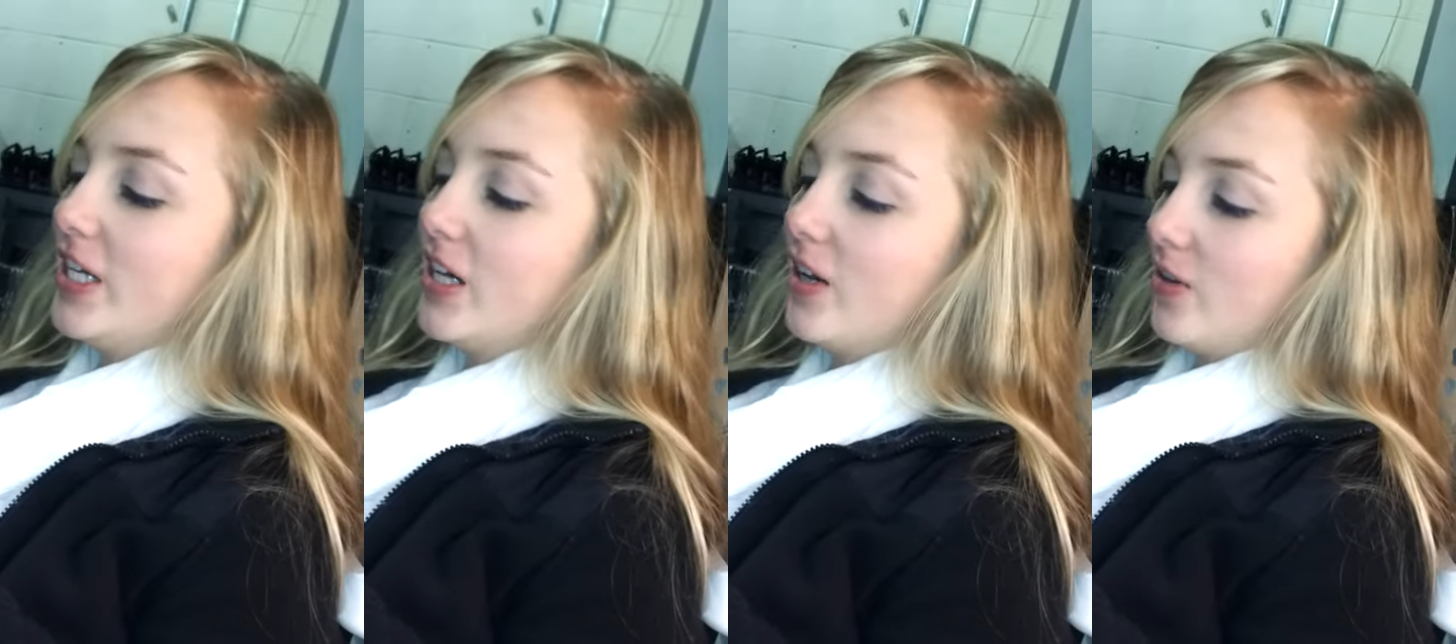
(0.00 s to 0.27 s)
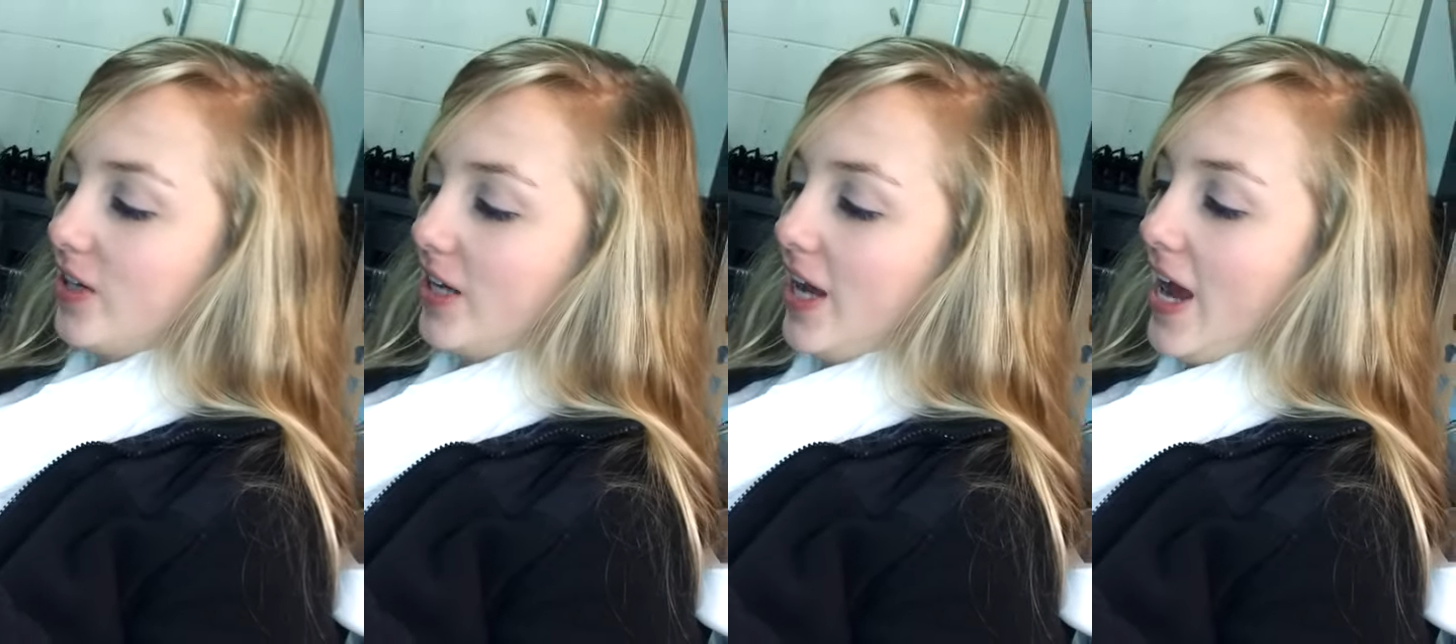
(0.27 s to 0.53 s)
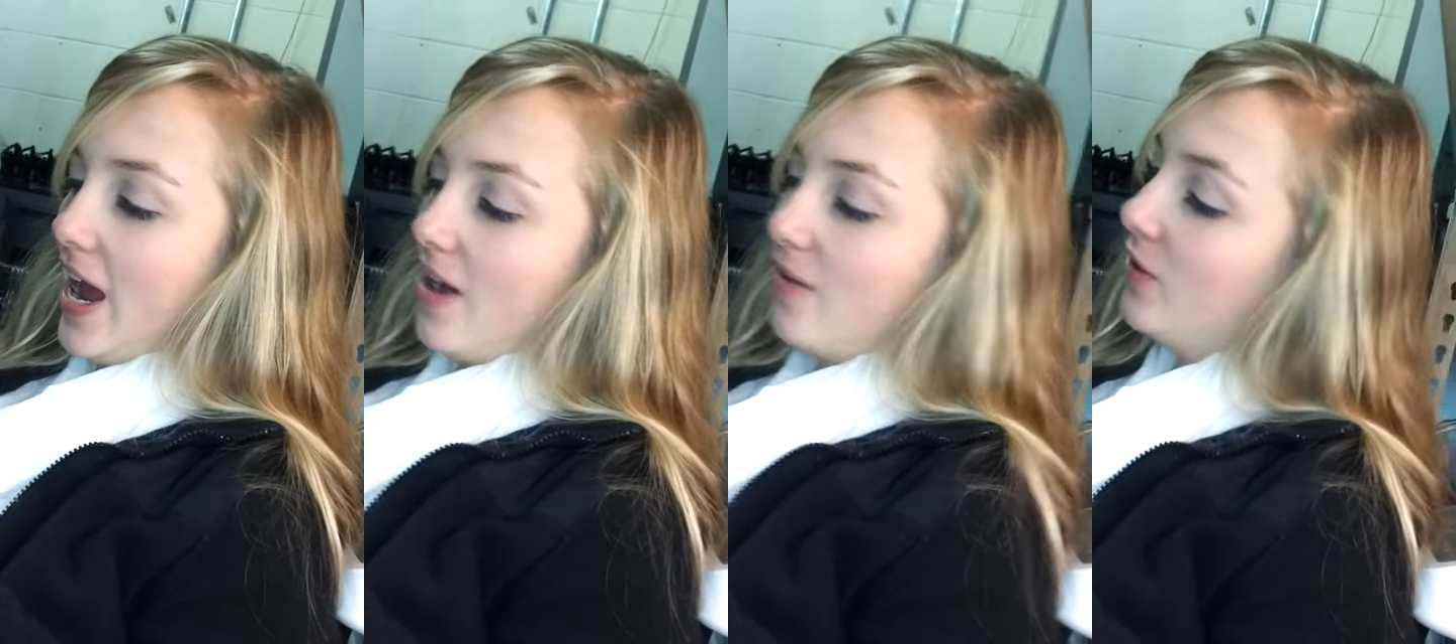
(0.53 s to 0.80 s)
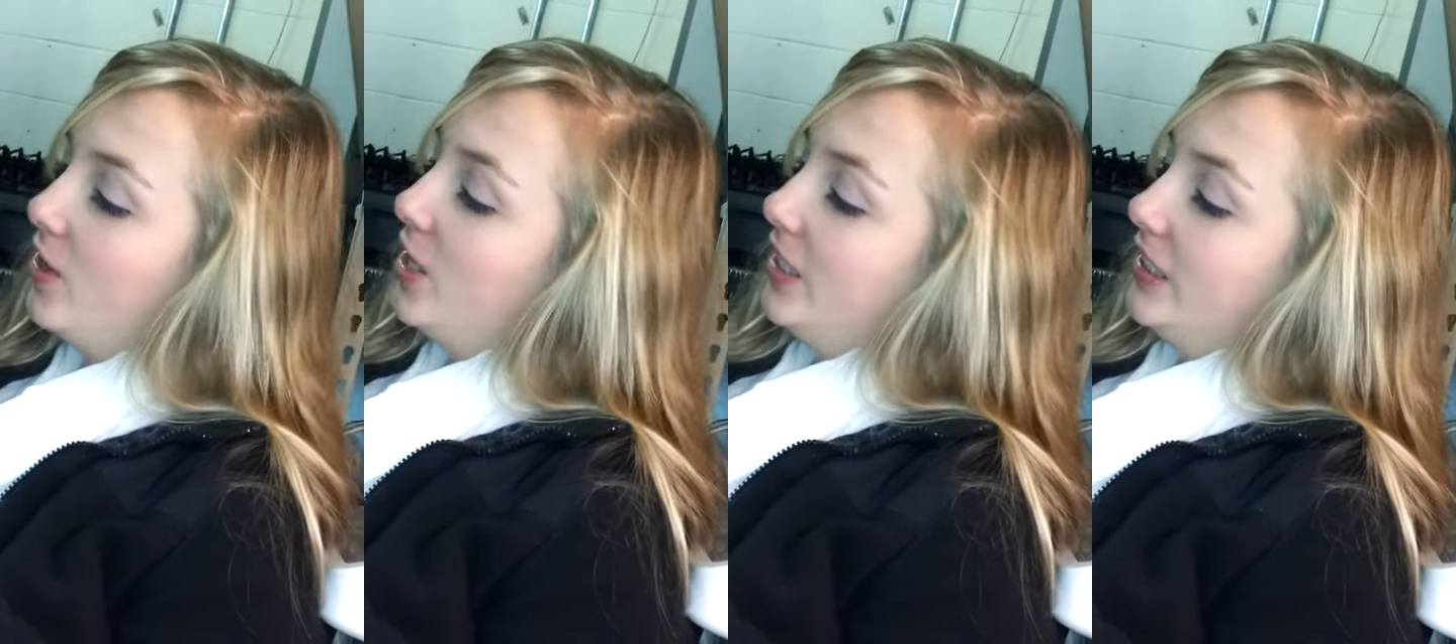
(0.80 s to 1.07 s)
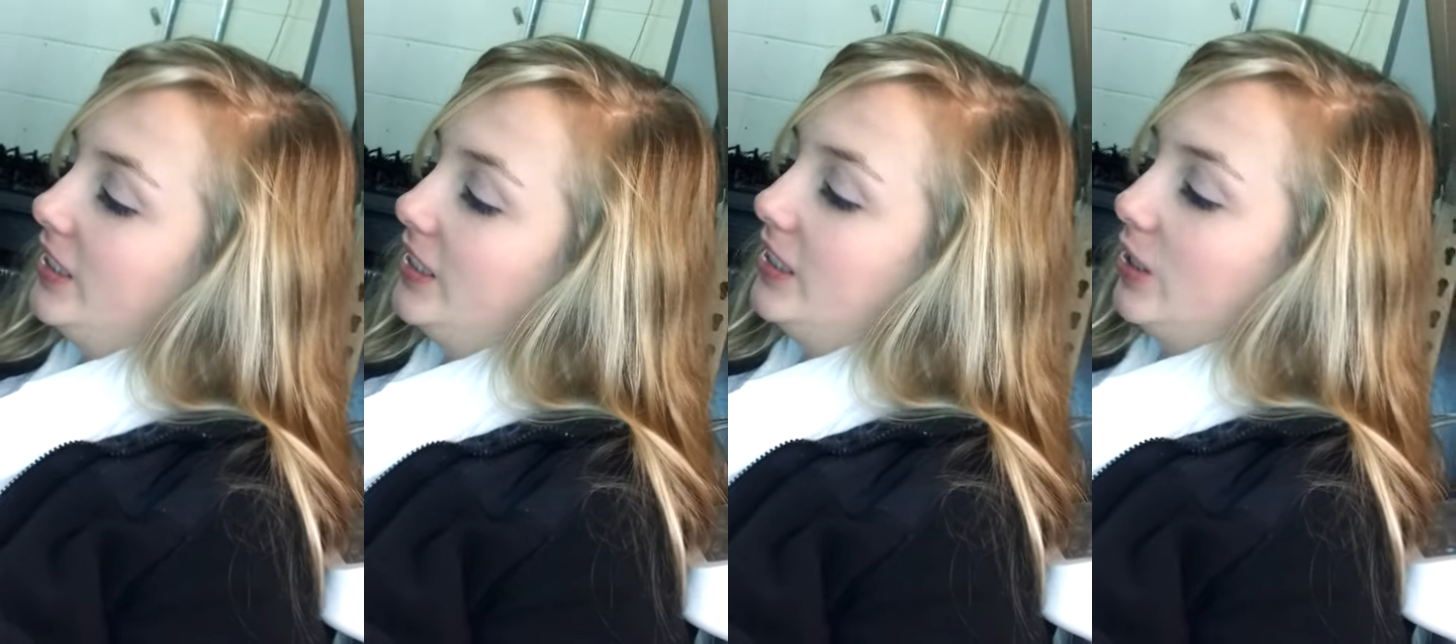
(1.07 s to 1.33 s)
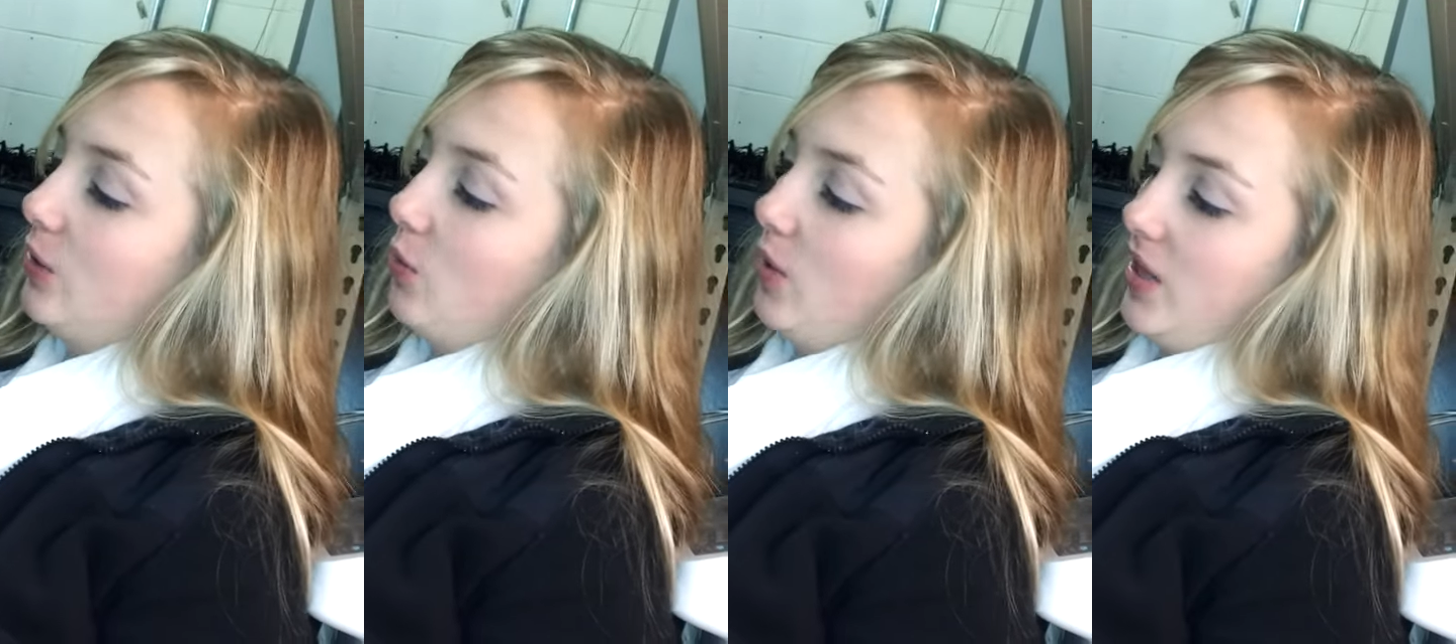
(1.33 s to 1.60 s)
gonna have to
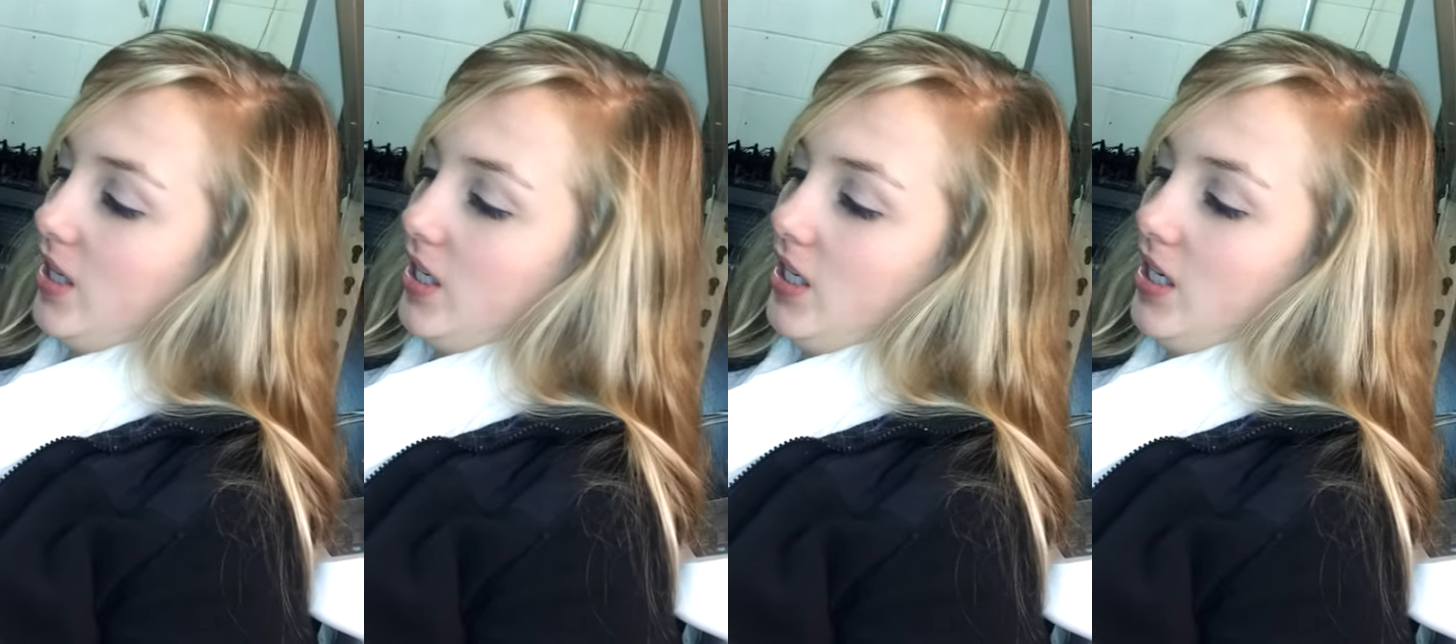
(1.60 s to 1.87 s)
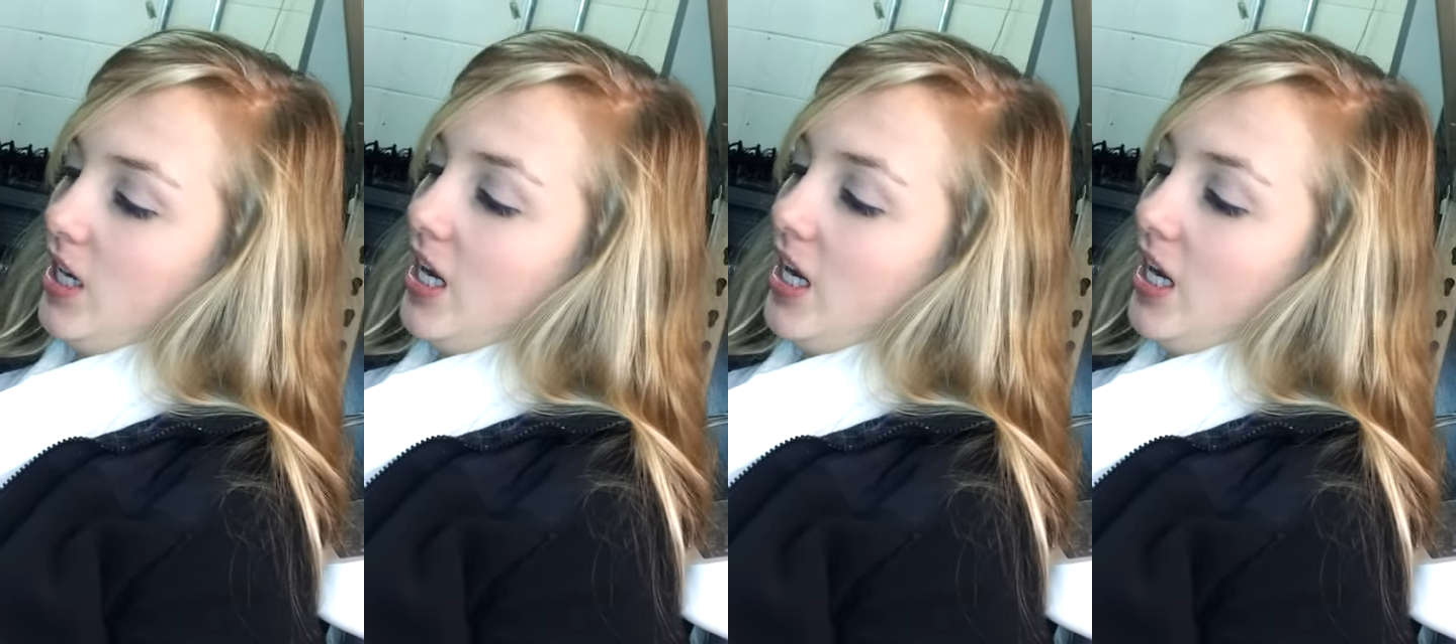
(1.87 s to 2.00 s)
deal with it